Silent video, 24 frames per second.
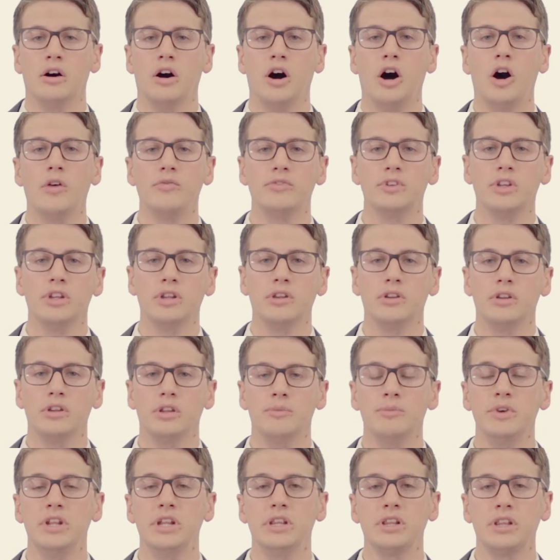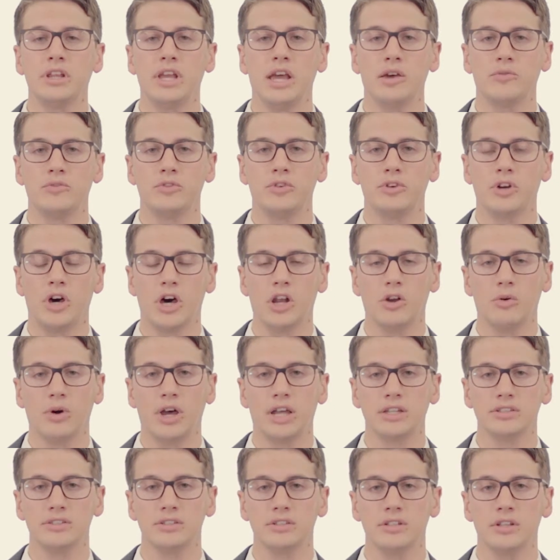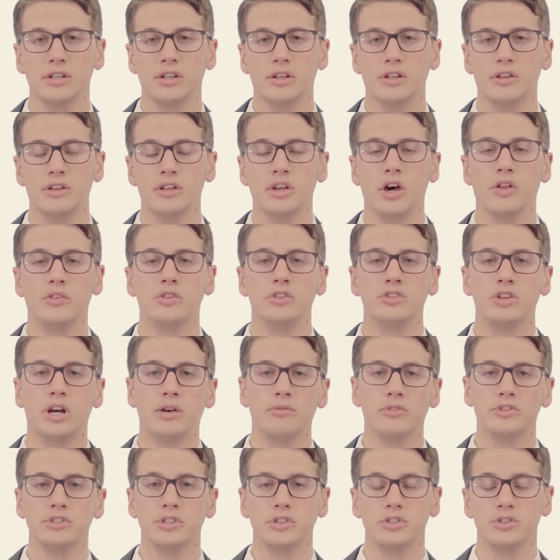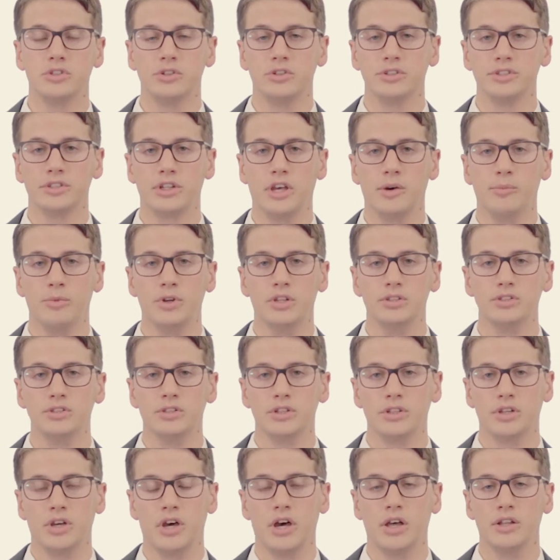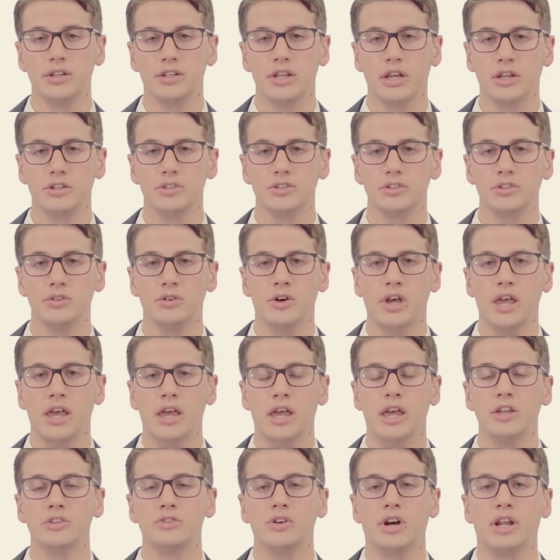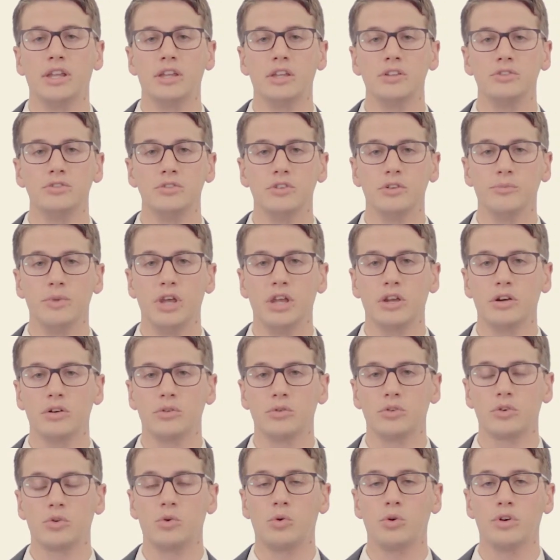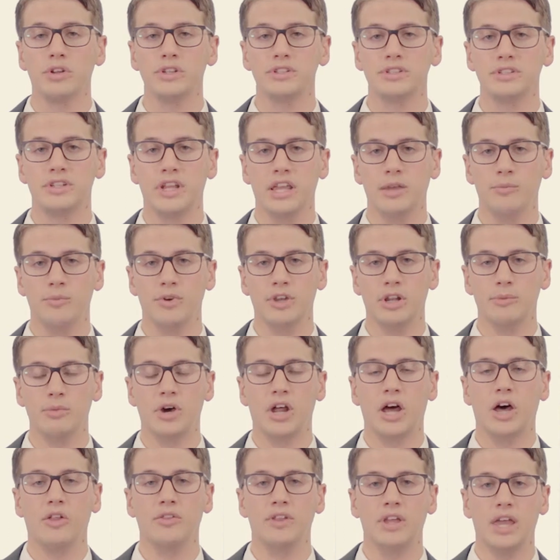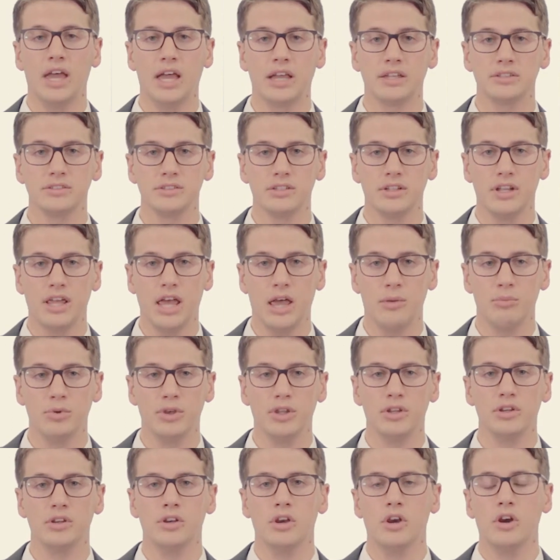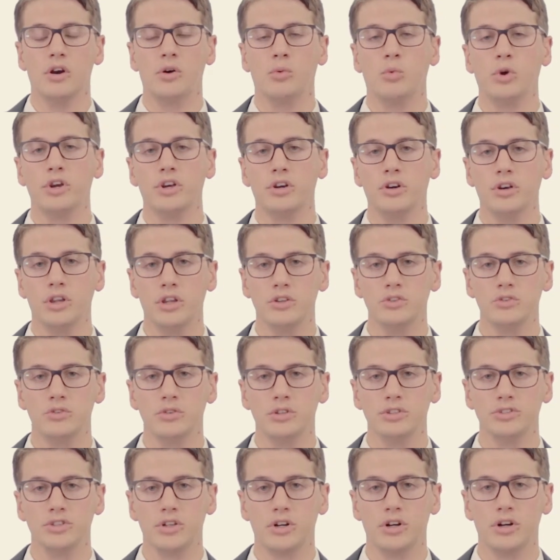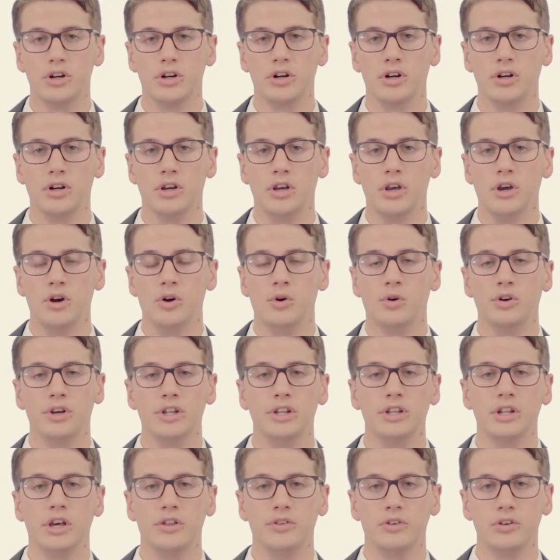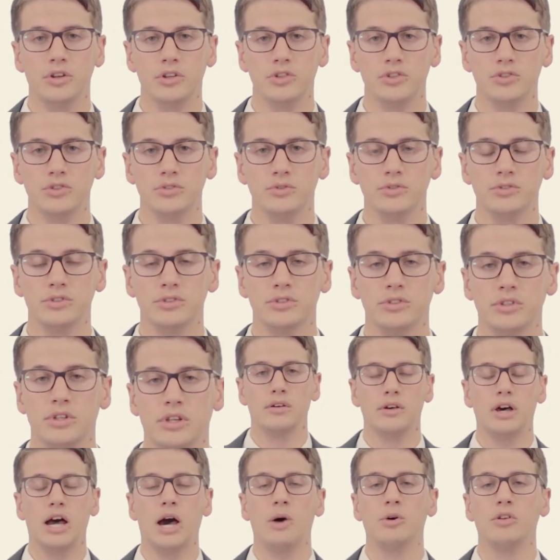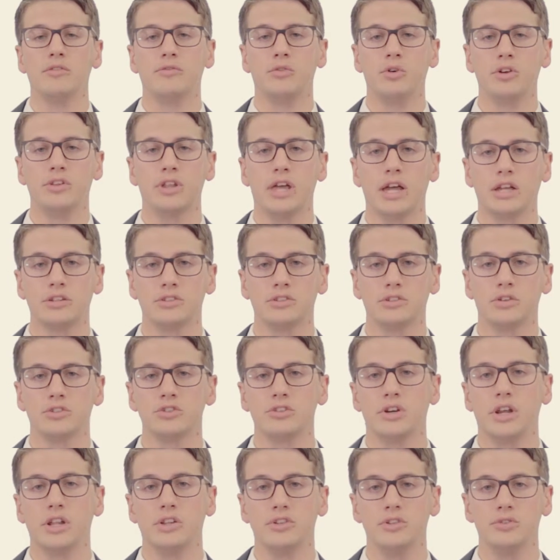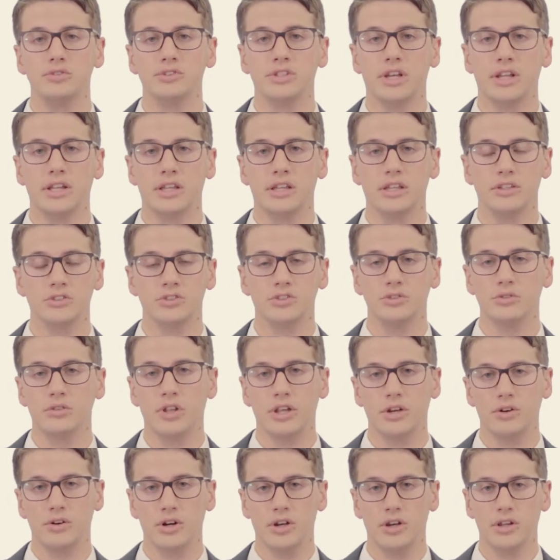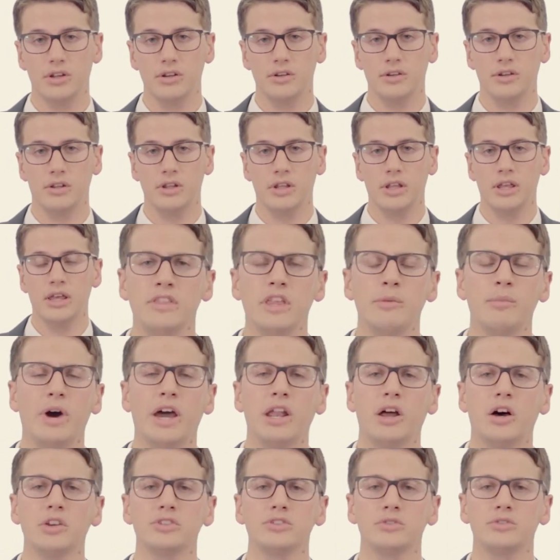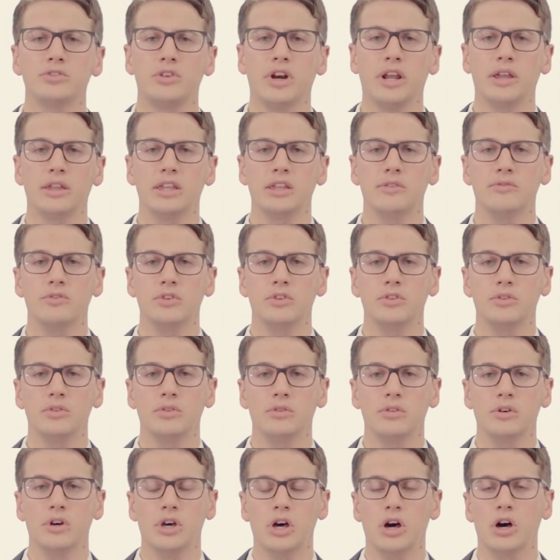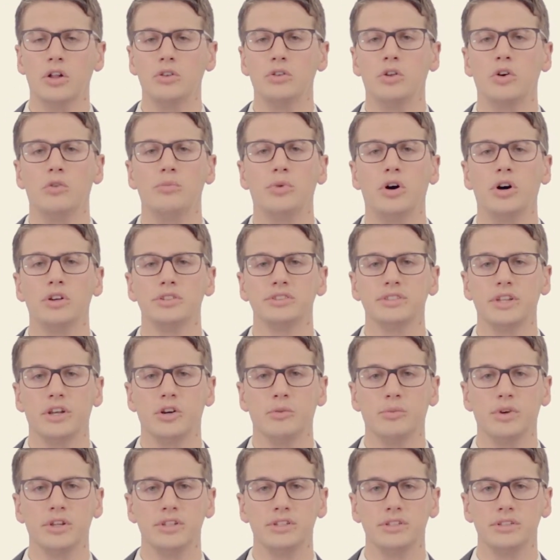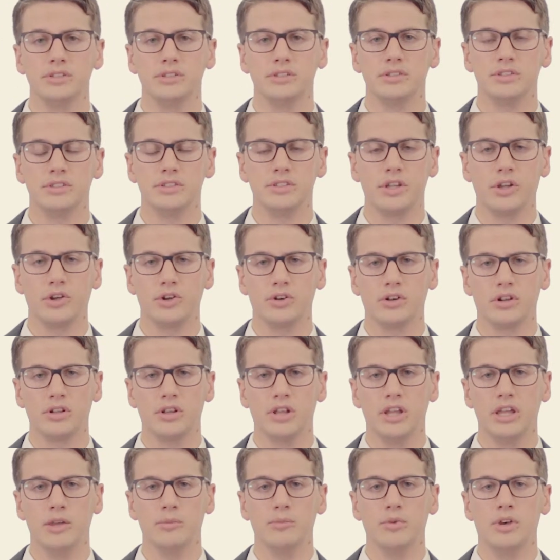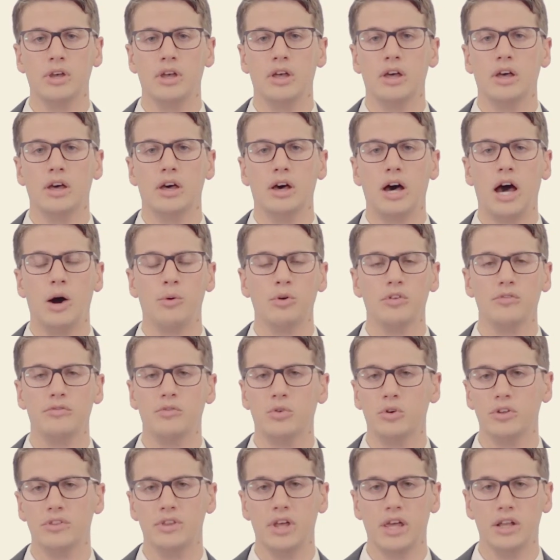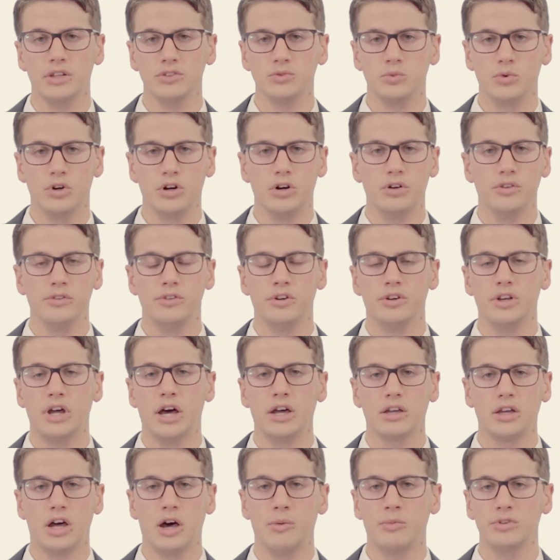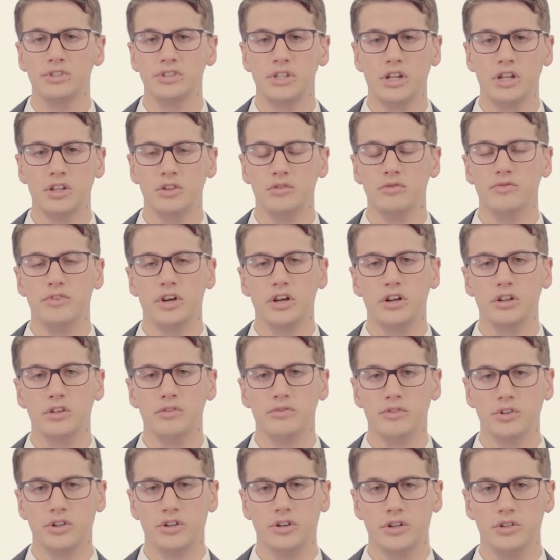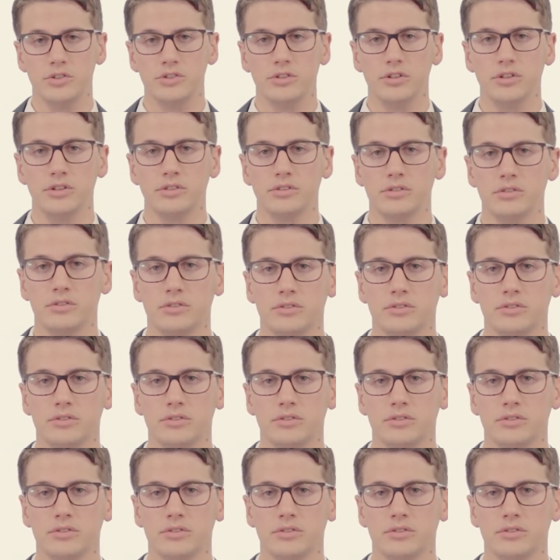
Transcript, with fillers: Often, immediately after an auto accident, the other driver's insurance company is going to contact you and try and get you to make a recorded statement about how the accident happened, what your injuries are, or any other issues. I would avoid that because they're going to try and use that against you later on. They might also try and give you a lowball settlement to, to sell your claim. I would avoid that as well. They're not compensating you fairly for your injuries.